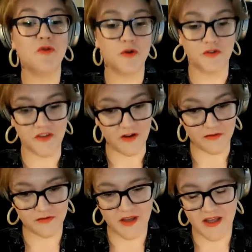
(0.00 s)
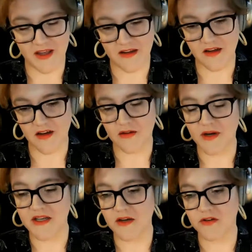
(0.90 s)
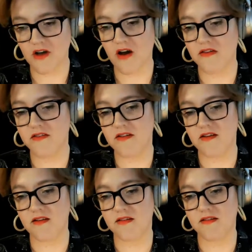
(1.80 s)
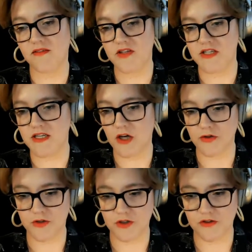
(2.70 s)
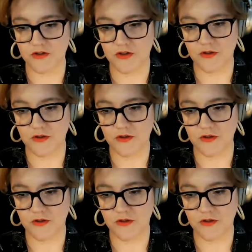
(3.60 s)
for yourself. And right now the cost is £1,700